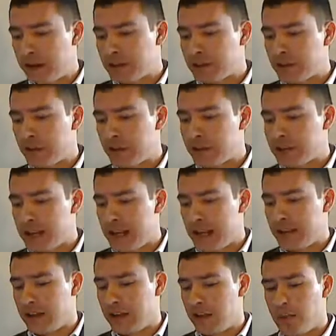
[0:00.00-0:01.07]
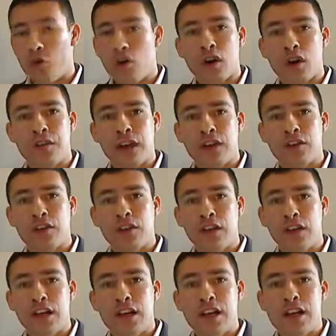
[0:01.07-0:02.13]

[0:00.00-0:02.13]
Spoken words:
stars and more if I could.